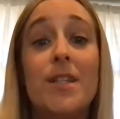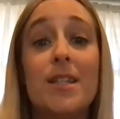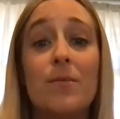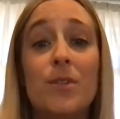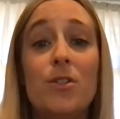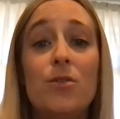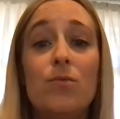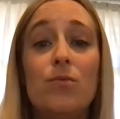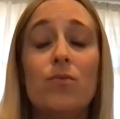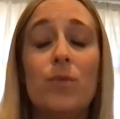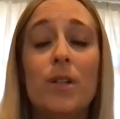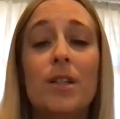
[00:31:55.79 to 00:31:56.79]
something
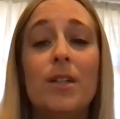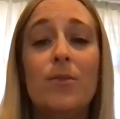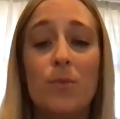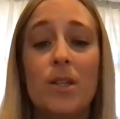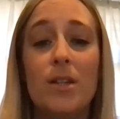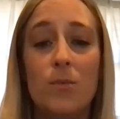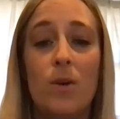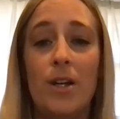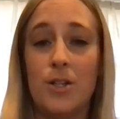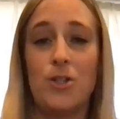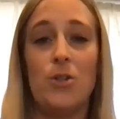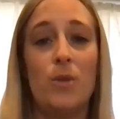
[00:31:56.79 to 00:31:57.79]
you really, really want
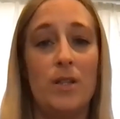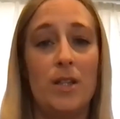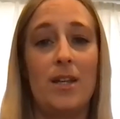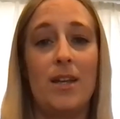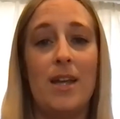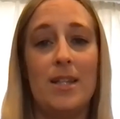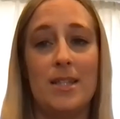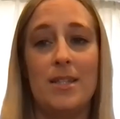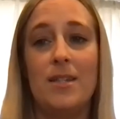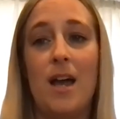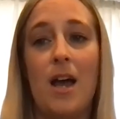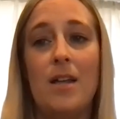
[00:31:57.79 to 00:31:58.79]
to do, and like it's
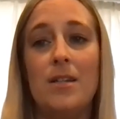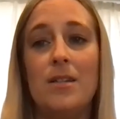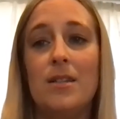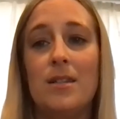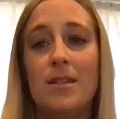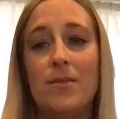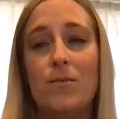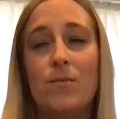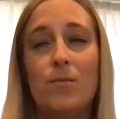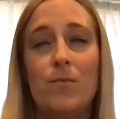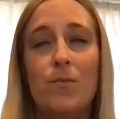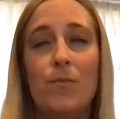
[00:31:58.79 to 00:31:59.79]
not
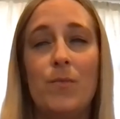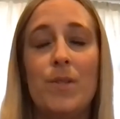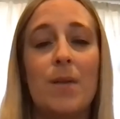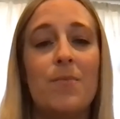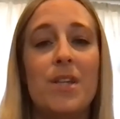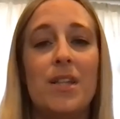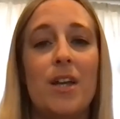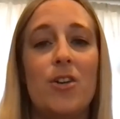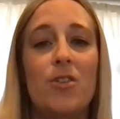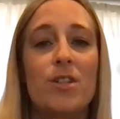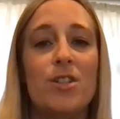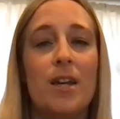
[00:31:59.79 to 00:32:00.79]
something that
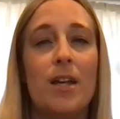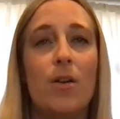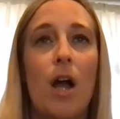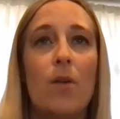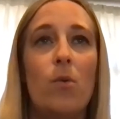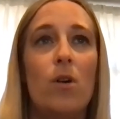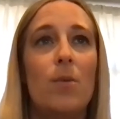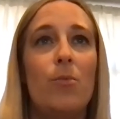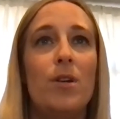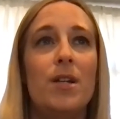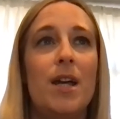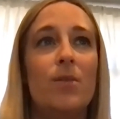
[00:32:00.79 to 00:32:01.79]
you're just like, I woke up
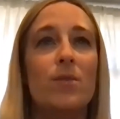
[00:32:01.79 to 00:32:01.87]
one day and